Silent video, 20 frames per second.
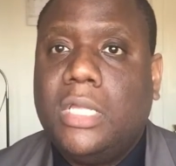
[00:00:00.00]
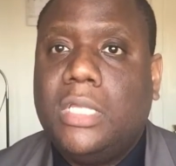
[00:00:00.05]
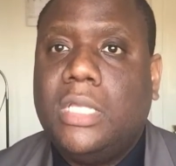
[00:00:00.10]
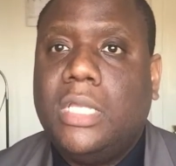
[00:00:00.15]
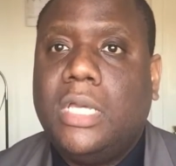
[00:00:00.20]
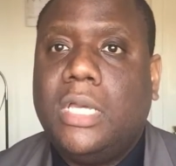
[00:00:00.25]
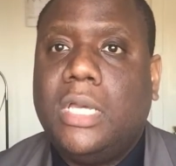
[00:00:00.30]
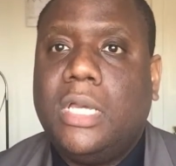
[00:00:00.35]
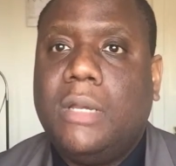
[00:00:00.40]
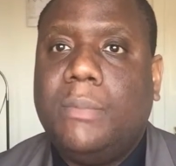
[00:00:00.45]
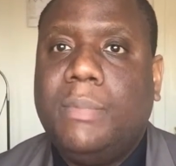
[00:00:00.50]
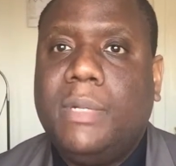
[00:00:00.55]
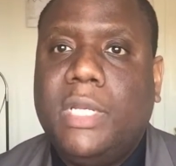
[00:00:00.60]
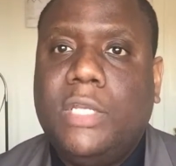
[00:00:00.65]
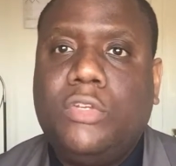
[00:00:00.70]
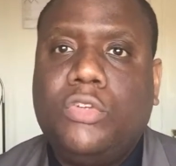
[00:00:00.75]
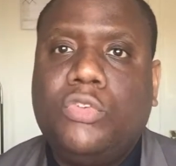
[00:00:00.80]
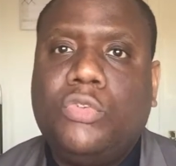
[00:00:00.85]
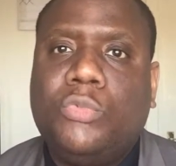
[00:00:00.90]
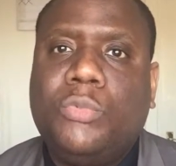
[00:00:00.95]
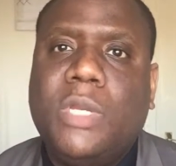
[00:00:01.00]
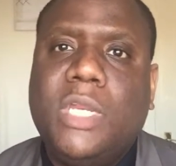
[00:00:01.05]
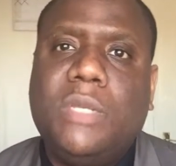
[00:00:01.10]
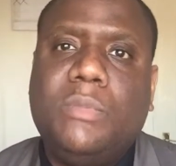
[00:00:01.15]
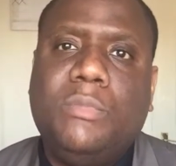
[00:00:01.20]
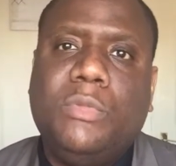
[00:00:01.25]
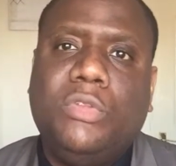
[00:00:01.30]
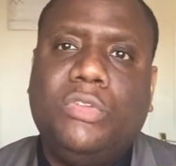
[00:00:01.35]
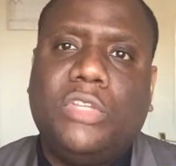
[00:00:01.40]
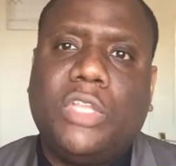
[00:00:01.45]
The ability to
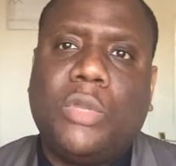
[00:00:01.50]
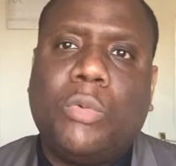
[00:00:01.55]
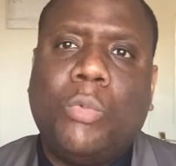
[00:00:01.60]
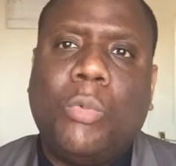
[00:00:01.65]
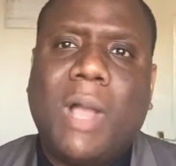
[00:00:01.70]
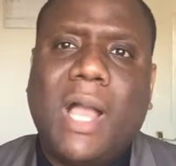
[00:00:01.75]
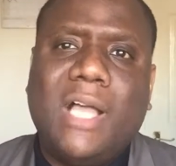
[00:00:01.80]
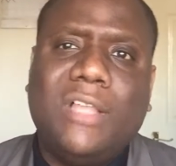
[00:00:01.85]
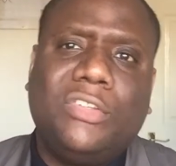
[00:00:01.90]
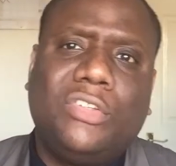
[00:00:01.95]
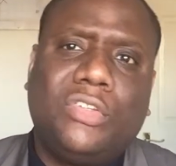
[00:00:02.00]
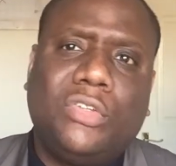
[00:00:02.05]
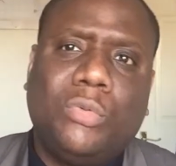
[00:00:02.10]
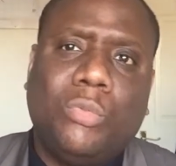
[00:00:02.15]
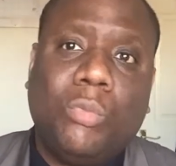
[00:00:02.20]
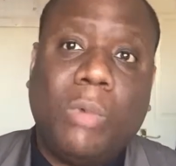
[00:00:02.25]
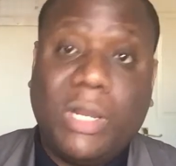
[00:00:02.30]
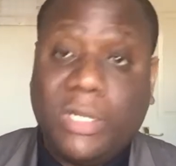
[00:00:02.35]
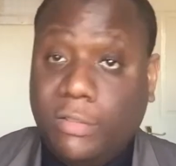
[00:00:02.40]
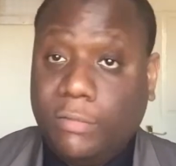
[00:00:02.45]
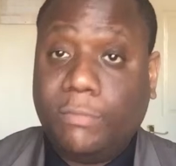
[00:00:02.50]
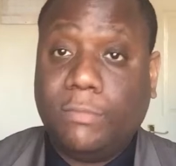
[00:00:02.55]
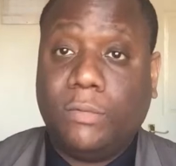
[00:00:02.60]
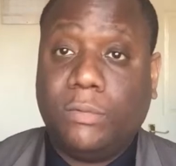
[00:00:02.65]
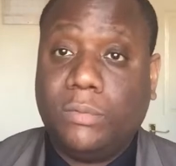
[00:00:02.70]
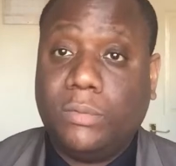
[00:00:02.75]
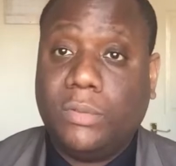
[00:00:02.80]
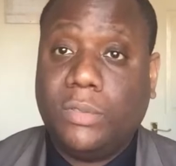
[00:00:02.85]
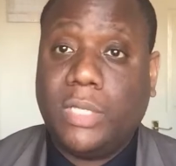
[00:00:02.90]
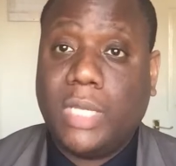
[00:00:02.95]
read music, whilst
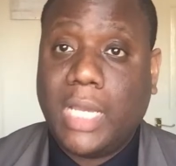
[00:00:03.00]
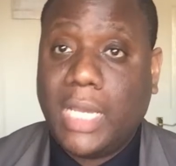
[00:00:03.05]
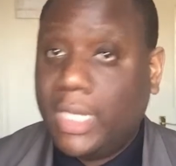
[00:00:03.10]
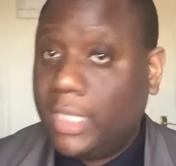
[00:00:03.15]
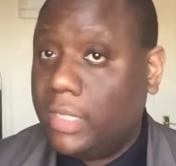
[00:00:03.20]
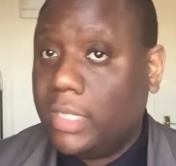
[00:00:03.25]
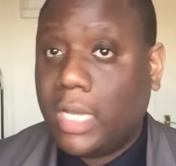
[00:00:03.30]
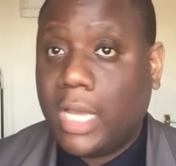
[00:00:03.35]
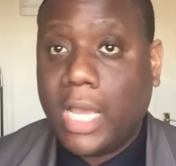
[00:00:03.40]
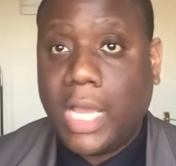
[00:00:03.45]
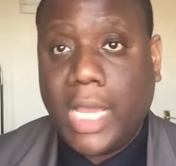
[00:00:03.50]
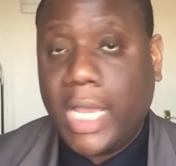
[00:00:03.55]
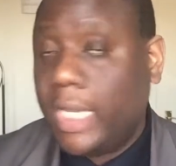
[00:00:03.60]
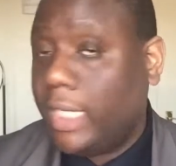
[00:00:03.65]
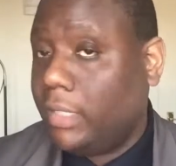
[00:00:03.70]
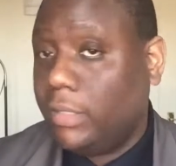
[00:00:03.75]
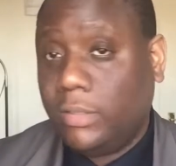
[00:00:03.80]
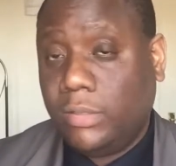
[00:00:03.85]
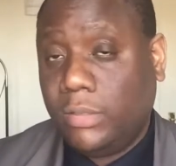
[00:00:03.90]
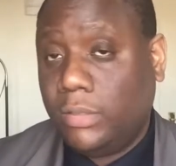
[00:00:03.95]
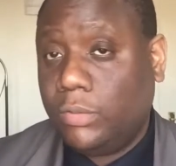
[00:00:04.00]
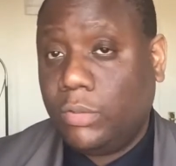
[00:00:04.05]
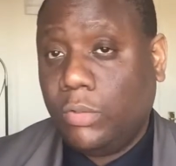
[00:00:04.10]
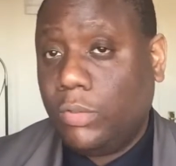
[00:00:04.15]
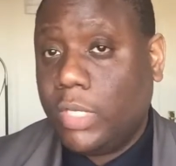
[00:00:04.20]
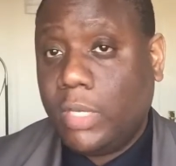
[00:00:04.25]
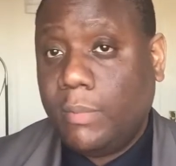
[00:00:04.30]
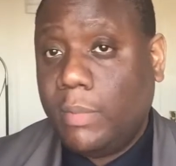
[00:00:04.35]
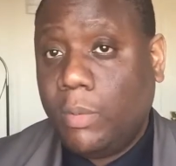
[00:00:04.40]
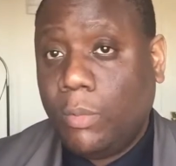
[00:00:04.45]
wonderful, and
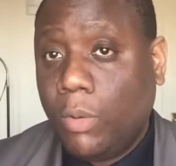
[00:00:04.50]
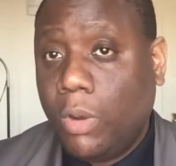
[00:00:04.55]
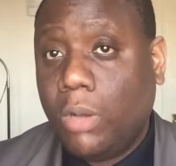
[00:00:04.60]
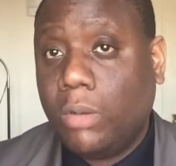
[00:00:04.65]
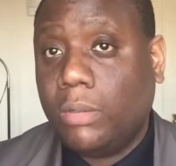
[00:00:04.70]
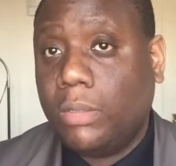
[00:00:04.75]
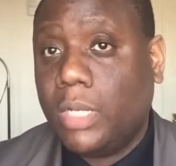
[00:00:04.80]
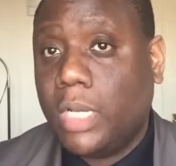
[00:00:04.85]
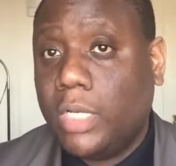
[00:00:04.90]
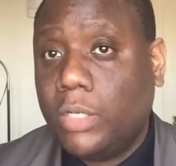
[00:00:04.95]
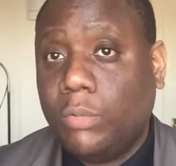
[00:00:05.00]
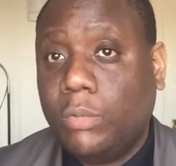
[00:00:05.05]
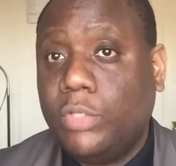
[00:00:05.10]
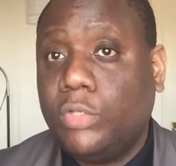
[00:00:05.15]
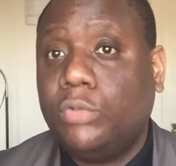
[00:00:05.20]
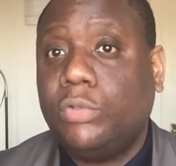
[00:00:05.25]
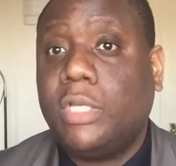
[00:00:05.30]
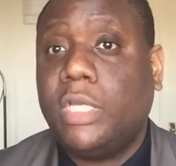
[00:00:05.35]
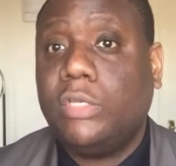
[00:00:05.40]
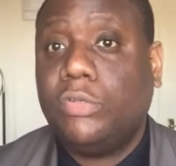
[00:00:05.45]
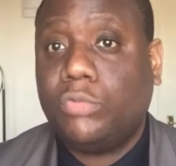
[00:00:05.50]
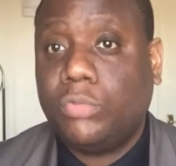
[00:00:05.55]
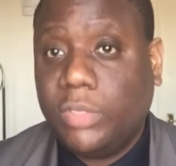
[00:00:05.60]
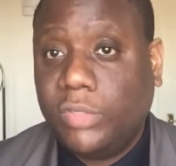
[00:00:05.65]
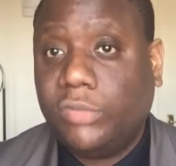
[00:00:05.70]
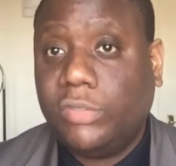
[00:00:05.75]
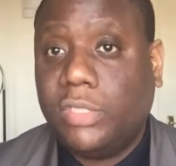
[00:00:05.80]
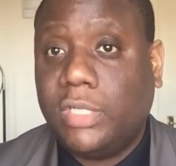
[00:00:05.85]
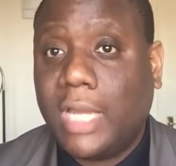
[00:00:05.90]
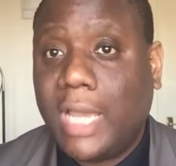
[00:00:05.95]
don't get me wrong, I don't want you to get
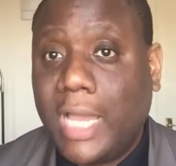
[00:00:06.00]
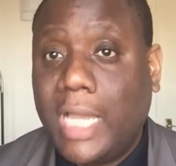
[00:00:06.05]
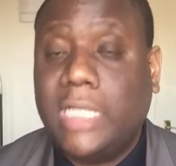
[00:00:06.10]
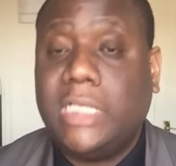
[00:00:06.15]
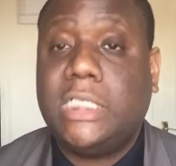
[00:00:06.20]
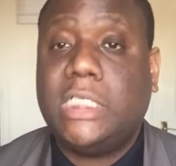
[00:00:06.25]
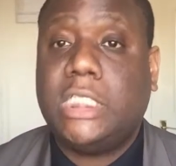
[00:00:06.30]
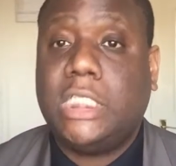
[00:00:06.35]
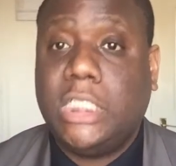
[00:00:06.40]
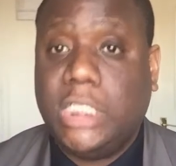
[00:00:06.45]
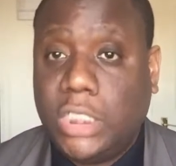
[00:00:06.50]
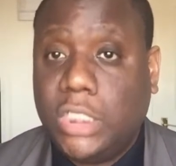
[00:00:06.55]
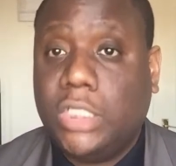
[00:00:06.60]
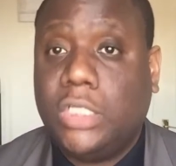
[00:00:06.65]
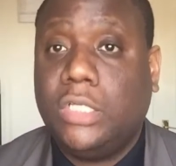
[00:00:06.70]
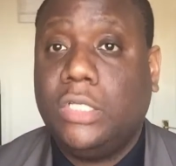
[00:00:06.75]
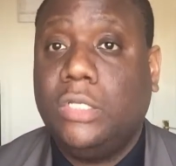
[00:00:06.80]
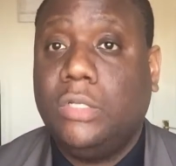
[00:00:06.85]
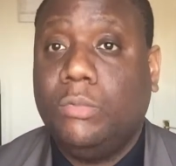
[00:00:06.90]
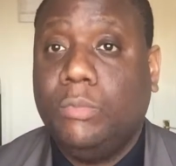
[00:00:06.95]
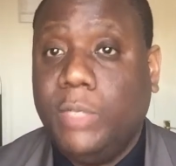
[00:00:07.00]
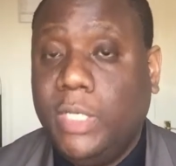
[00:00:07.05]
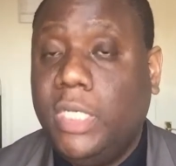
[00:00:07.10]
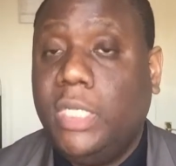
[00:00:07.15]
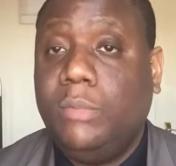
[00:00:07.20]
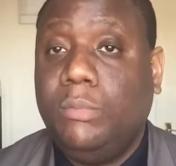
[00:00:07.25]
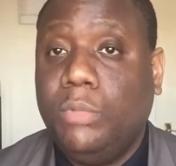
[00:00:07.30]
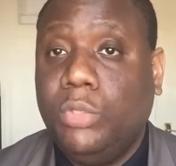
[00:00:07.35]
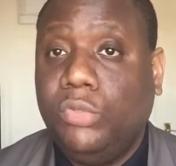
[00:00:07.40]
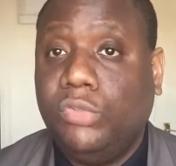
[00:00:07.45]
twisted, I teach
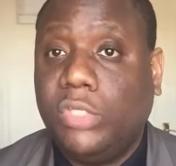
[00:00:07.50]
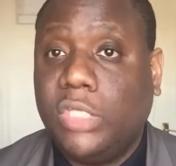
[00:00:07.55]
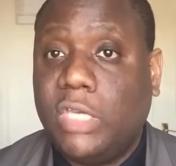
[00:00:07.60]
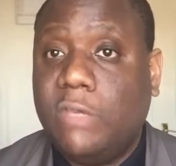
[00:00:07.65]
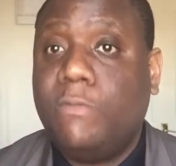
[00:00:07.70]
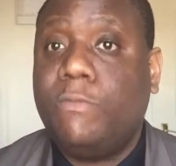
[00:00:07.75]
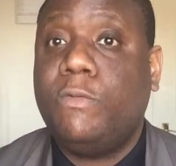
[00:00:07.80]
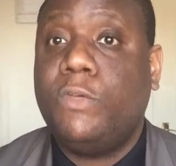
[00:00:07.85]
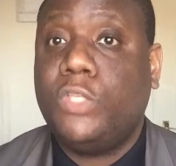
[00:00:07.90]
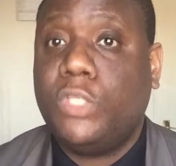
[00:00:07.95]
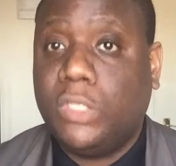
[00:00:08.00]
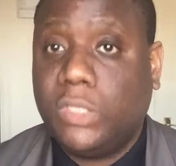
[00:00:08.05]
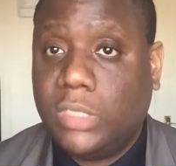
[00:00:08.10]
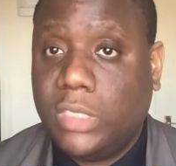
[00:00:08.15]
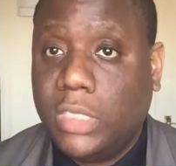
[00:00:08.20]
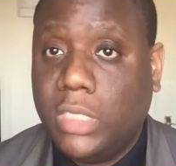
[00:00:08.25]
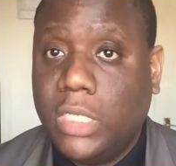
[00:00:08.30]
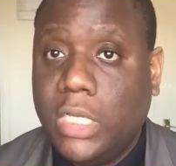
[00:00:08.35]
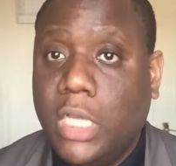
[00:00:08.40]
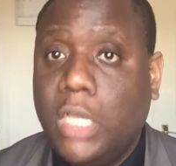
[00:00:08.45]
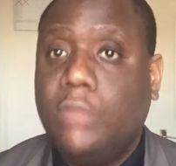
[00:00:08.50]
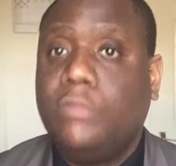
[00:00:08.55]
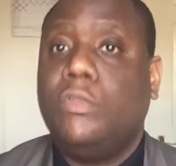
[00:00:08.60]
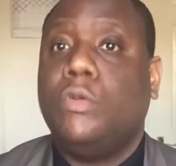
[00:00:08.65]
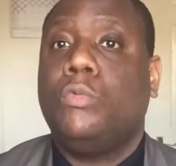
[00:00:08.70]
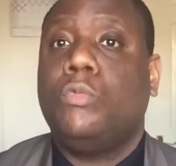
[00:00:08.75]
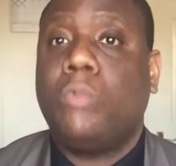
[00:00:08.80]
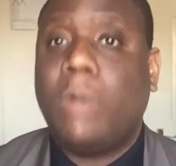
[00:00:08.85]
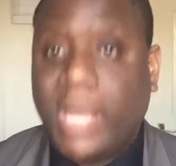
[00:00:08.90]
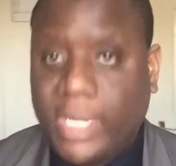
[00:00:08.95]
reading music efficiently,
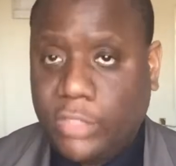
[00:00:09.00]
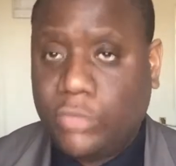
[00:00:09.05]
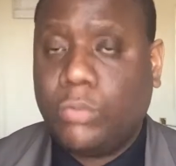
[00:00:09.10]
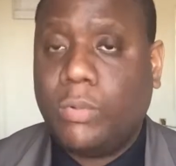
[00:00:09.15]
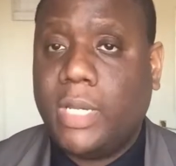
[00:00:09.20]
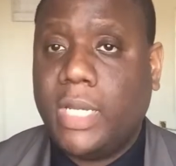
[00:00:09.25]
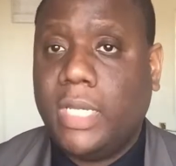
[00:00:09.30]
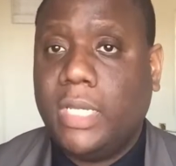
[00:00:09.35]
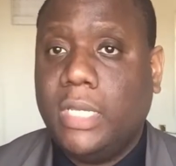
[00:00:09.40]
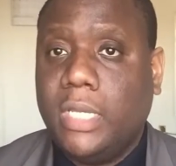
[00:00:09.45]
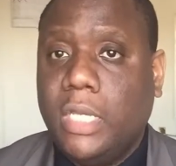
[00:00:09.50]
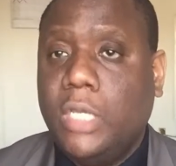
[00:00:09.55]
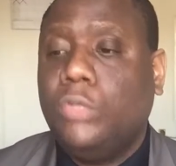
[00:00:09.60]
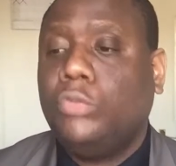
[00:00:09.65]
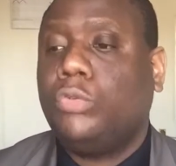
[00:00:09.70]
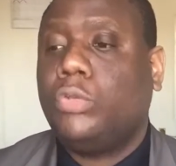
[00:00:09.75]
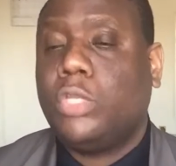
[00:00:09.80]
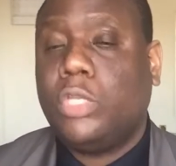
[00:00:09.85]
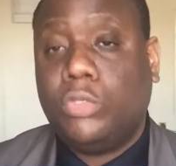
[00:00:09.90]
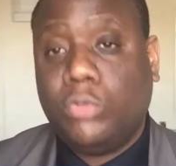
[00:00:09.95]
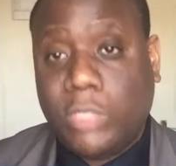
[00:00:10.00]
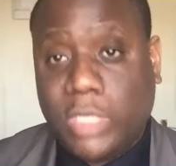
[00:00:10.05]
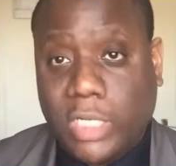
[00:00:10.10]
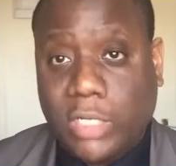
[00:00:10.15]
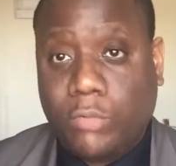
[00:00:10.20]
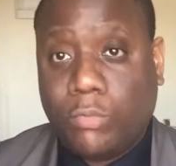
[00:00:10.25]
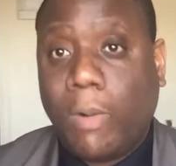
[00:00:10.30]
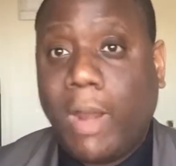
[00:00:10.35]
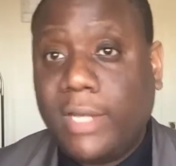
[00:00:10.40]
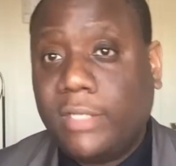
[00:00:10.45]
the right way, so that you
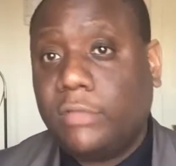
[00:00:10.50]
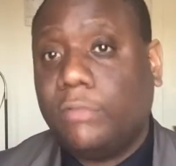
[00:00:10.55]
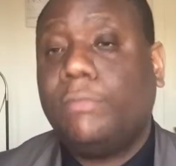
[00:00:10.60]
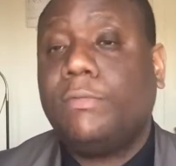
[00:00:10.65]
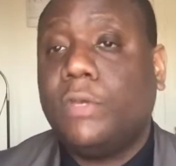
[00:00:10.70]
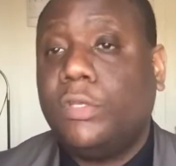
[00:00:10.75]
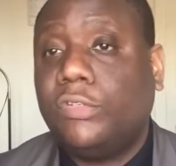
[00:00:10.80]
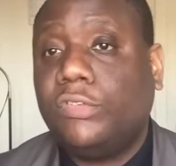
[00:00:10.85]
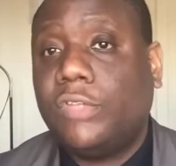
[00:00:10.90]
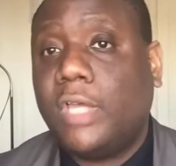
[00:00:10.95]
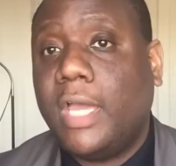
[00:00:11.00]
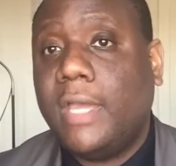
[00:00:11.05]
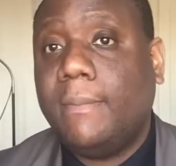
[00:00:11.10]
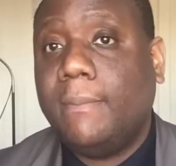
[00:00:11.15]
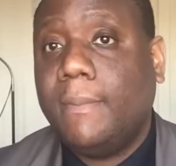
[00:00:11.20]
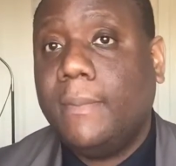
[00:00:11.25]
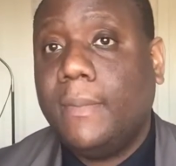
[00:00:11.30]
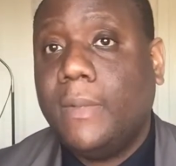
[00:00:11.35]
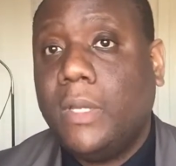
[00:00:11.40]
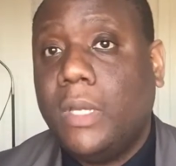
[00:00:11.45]
get it right the first time.